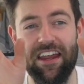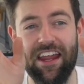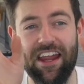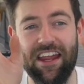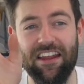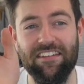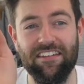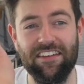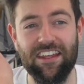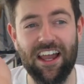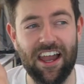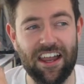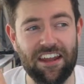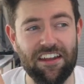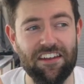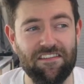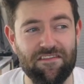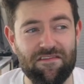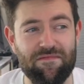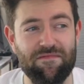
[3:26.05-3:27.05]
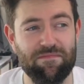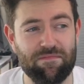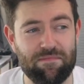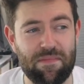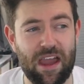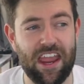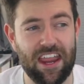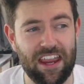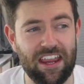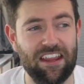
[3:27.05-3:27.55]
is kind of
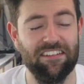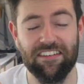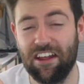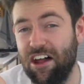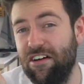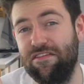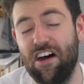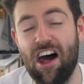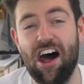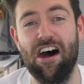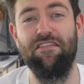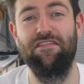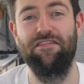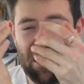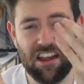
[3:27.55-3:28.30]
paying itself off,